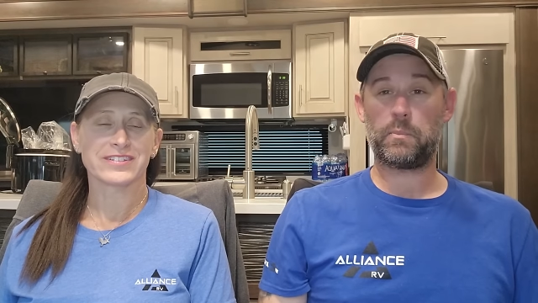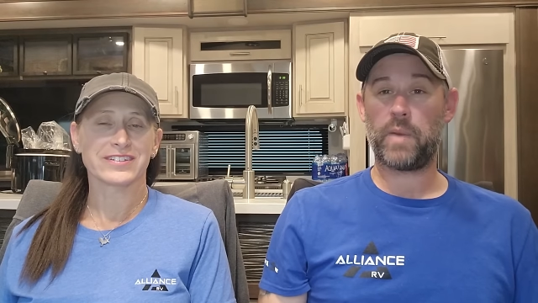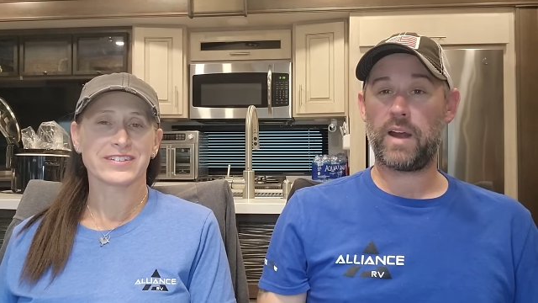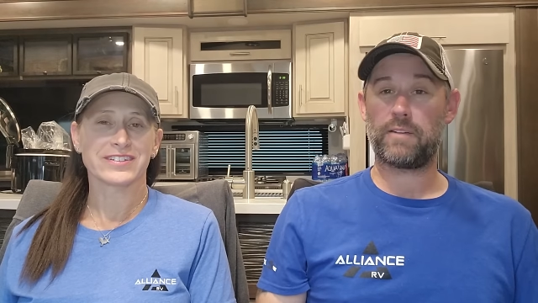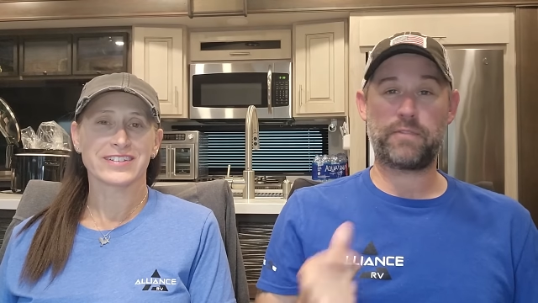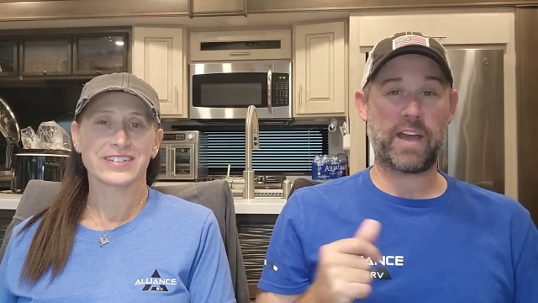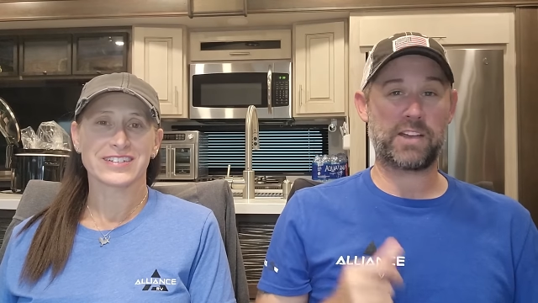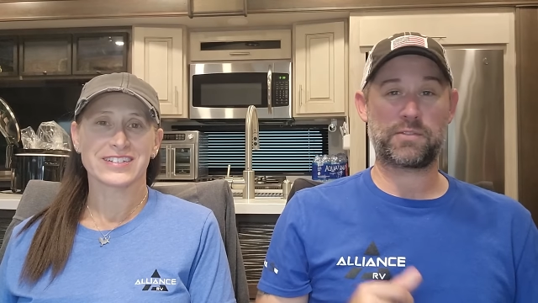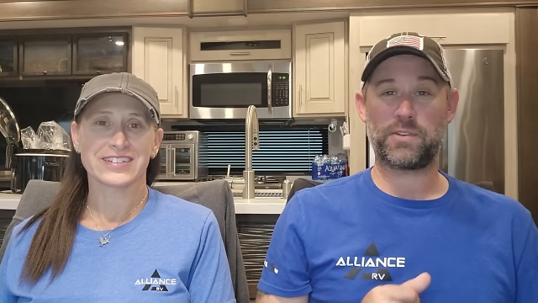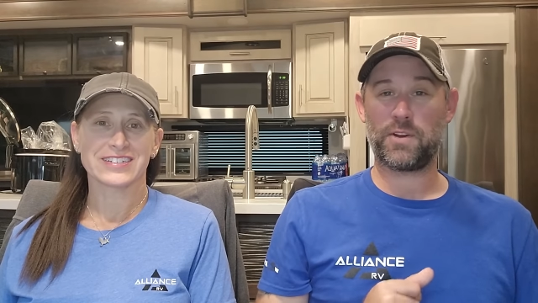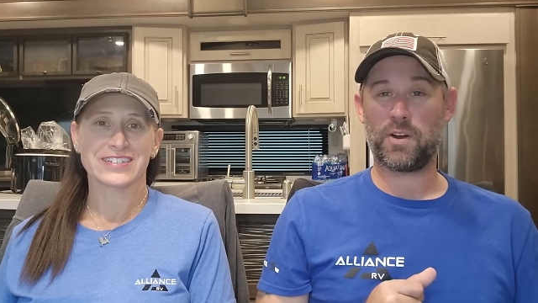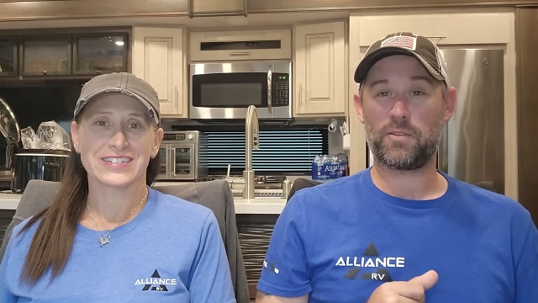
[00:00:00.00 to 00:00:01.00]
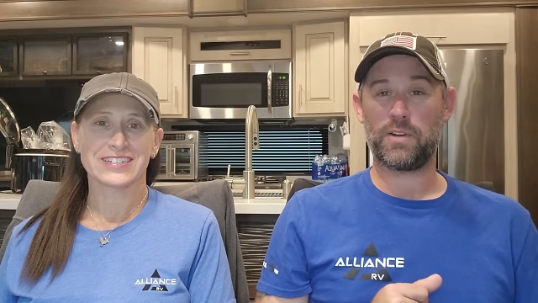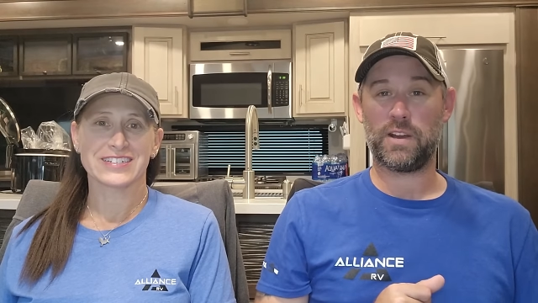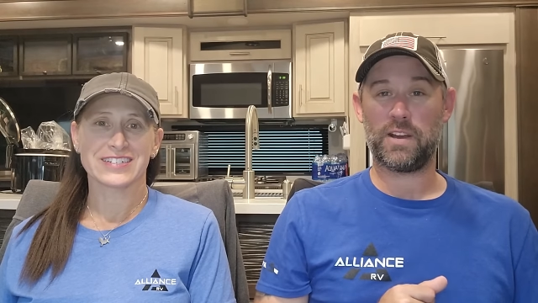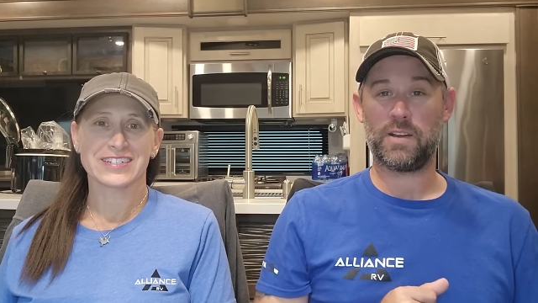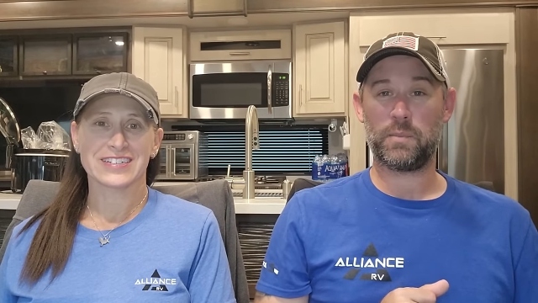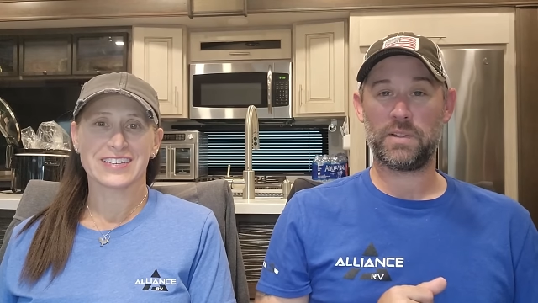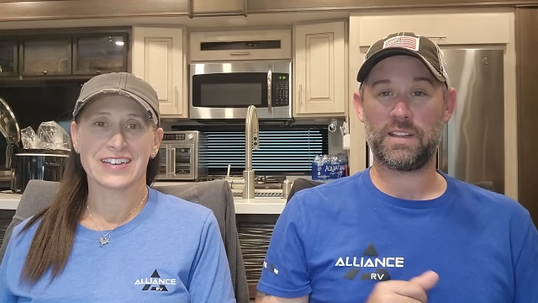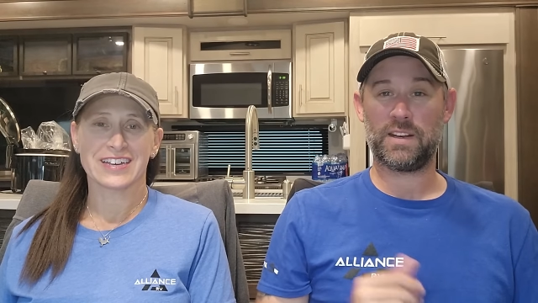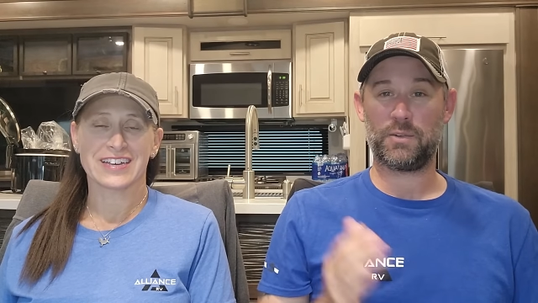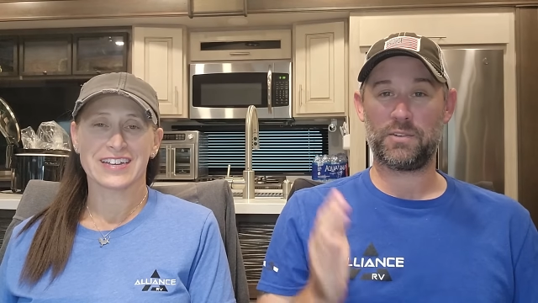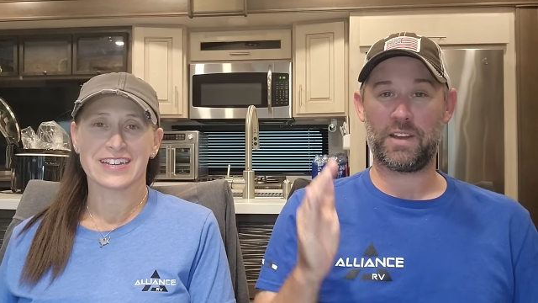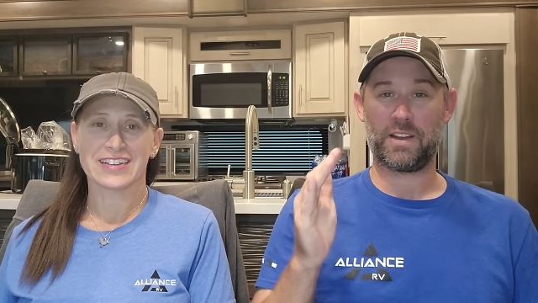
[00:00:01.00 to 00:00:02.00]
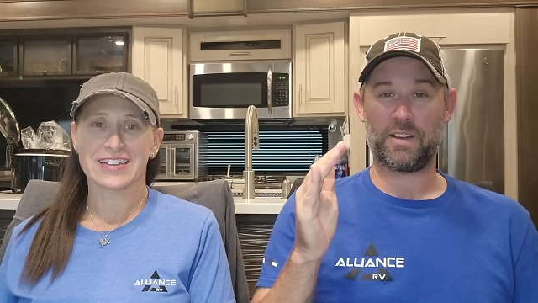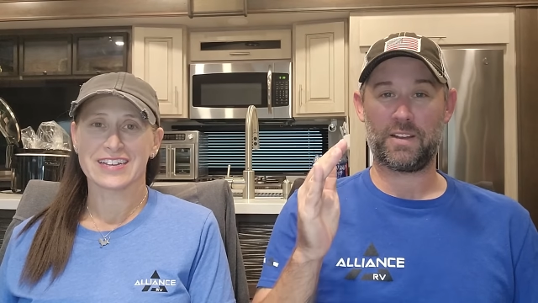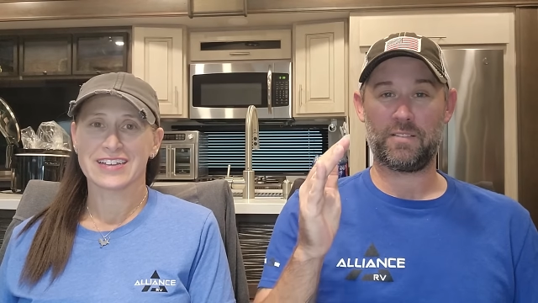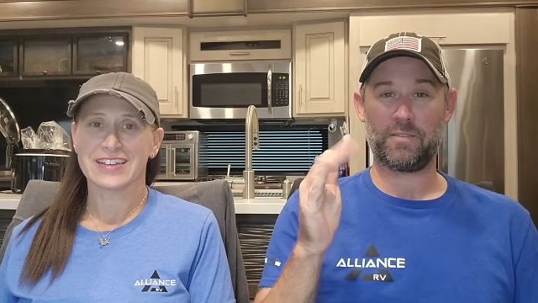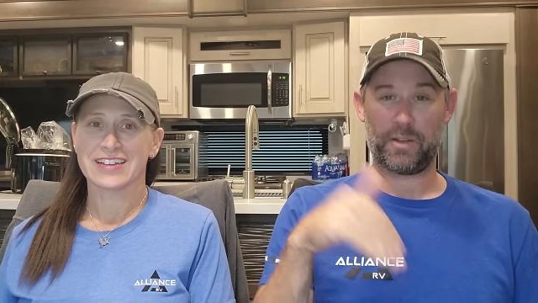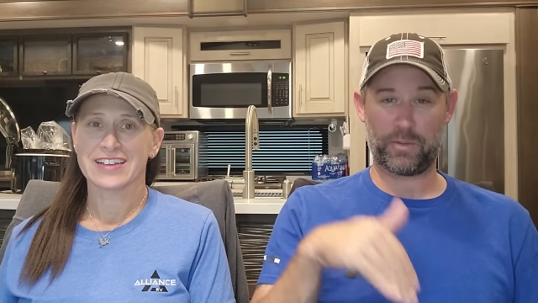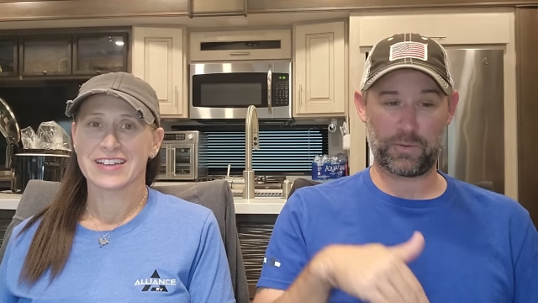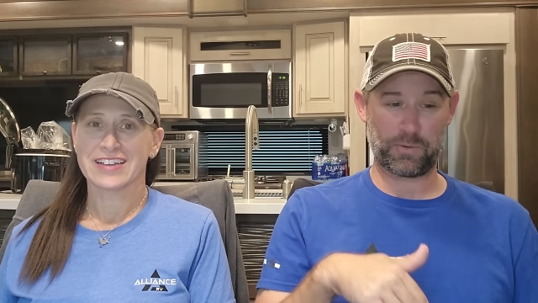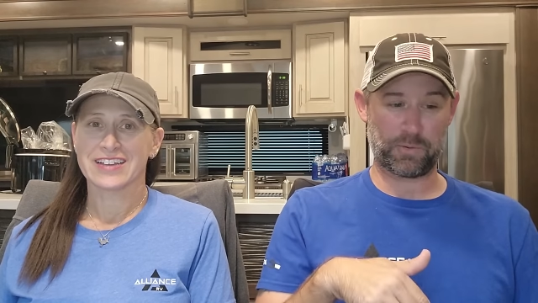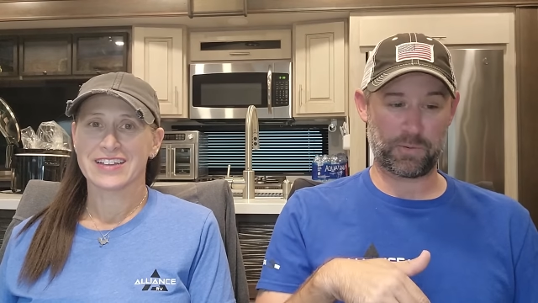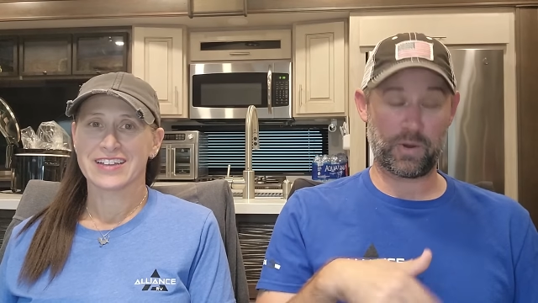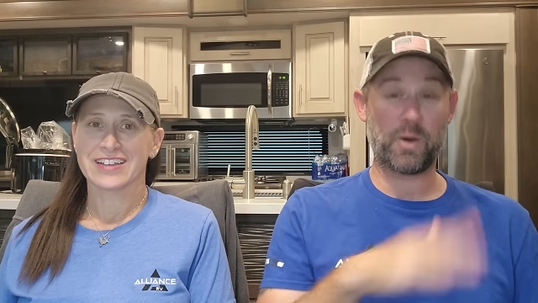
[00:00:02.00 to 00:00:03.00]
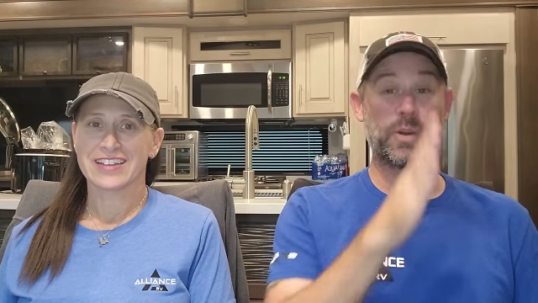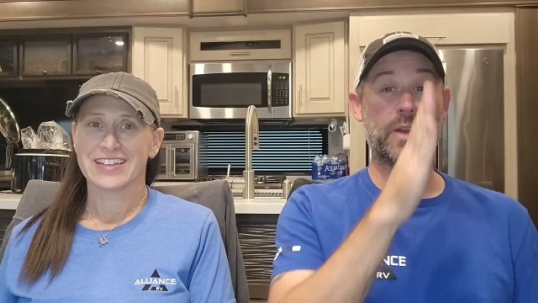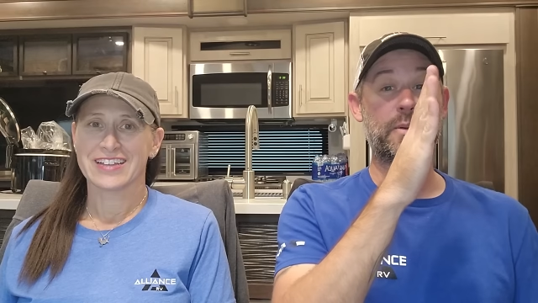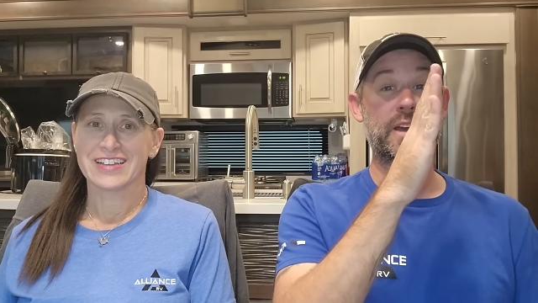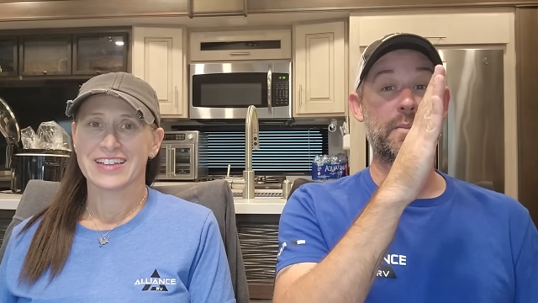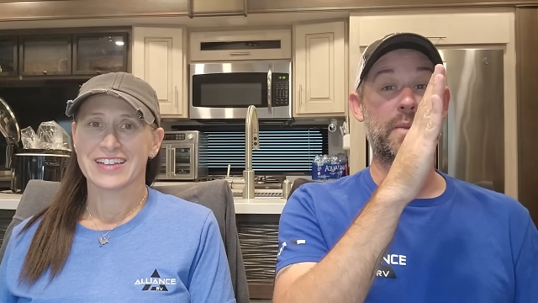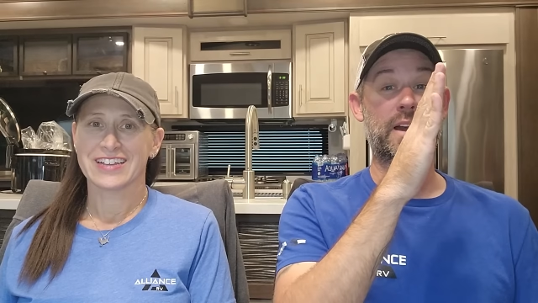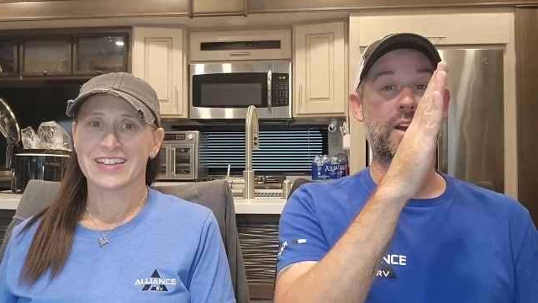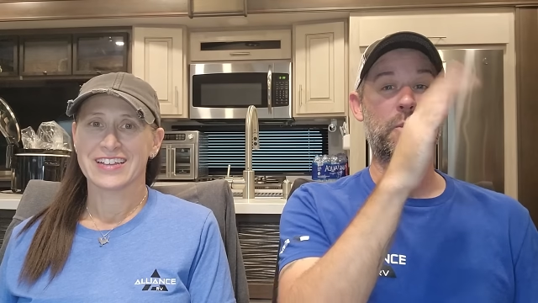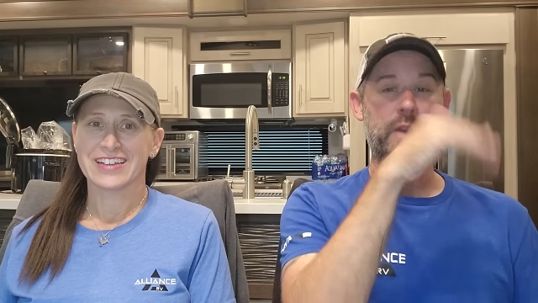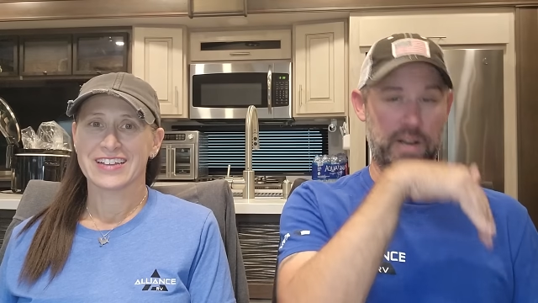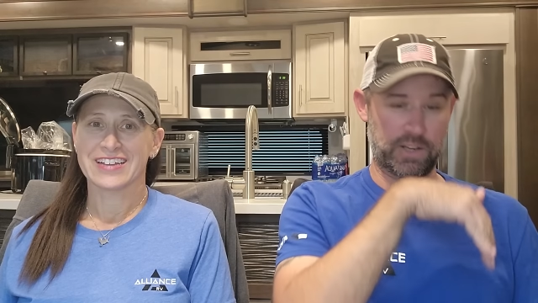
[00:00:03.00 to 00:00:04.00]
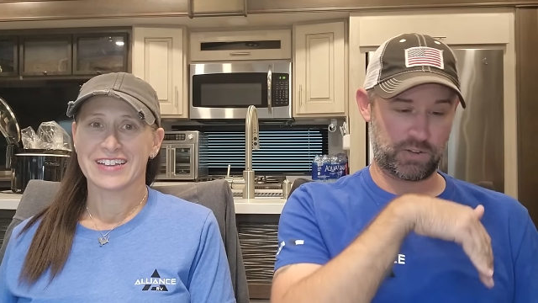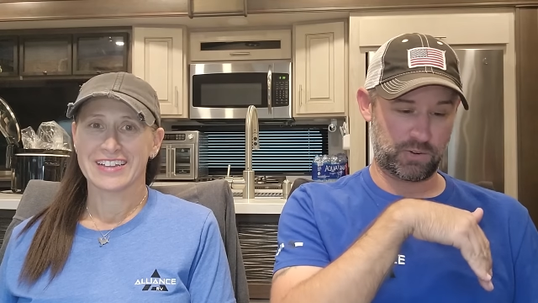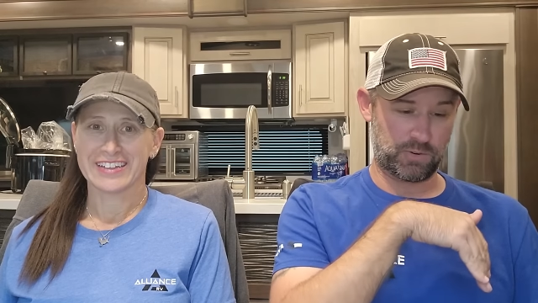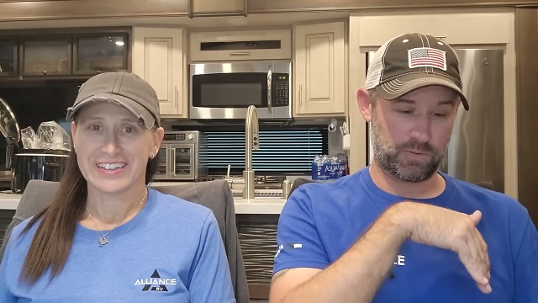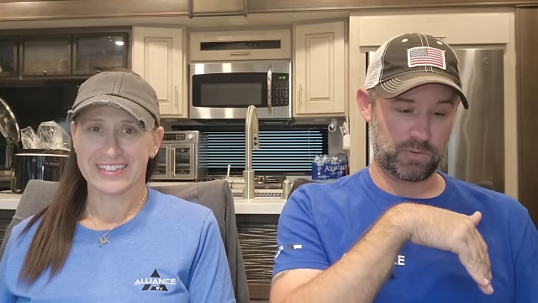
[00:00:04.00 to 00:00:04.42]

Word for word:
Speaker 1: had a buyer fast for the RV, but yeah. then it was like fell through. Oh, yeah, we got it back. Oh, we got an issue.